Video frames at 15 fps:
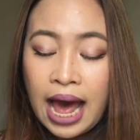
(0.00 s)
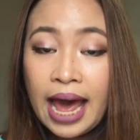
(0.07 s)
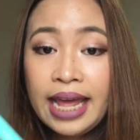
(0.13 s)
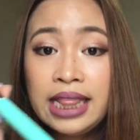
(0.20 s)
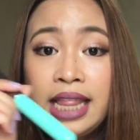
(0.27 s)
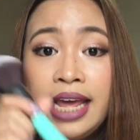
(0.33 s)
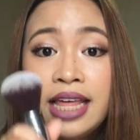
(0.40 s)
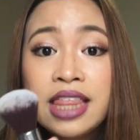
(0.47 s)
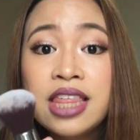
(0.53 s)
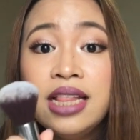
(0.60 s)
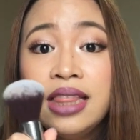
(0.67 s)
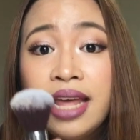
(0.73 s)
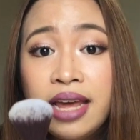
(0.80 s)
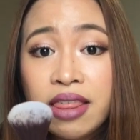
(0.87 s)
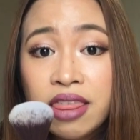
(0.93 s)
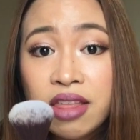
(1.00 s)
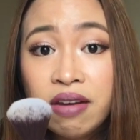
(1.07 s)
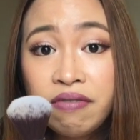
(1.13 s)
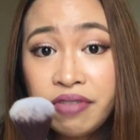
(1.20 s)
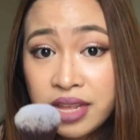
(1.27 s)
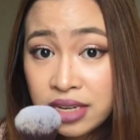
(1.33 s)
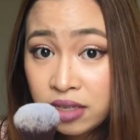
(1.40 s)
I like the length
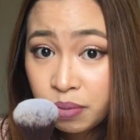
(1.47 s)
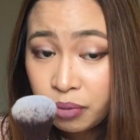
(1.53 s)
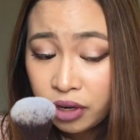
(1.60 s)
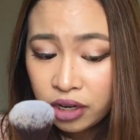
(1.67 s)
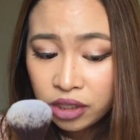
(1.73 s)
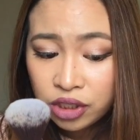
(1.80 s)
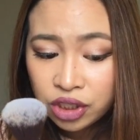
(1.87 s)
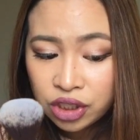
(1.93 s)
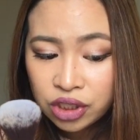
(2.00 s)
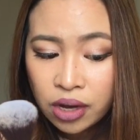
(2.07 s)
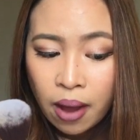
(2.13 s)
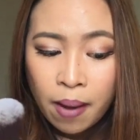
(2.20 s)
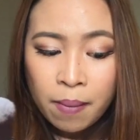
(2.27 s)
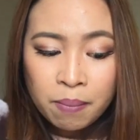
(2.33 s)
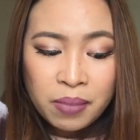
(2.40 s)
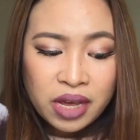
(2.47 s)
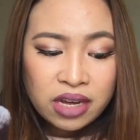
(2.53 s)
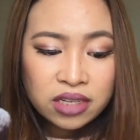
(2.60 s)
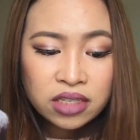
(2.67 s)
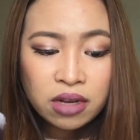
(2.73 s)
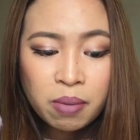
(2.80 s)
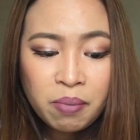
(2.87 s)
of this brush
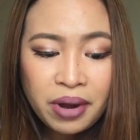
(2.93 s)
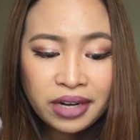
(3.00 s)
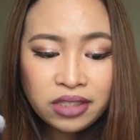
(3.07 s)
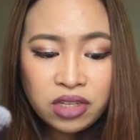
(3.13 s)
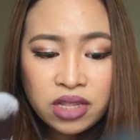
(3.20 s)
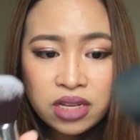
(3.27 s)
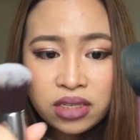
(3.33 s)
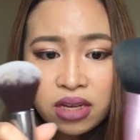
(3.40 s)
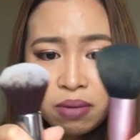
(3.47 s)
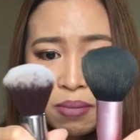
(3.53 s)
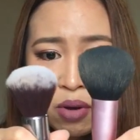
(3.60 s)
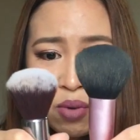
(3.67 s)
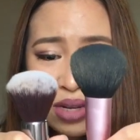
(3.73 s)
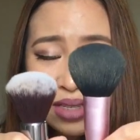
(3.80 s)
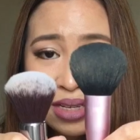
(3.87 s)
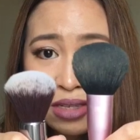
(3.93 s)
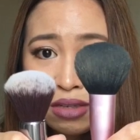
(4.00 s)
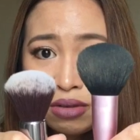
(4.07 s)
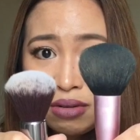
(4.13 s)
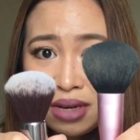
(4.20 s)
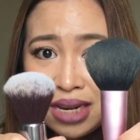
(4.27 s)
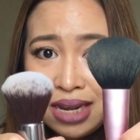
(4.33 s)
because compared to the Sigma ones,
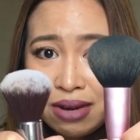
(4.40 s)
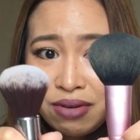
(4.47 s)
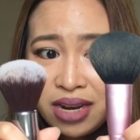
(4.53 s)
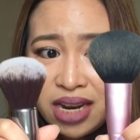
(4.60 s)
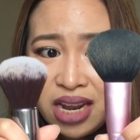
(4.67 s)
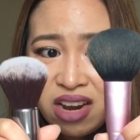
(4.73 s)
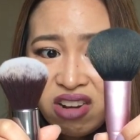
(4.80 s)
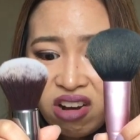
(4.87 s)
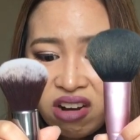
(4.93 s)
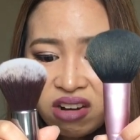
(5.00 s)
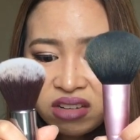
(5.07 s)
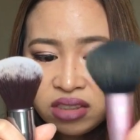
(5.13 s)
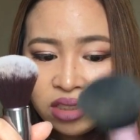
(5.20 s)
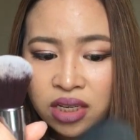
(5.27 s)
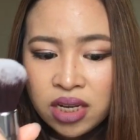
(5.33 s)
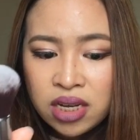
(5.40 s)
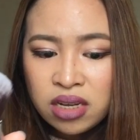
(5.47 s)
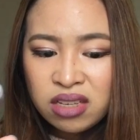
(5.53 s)
it's really long.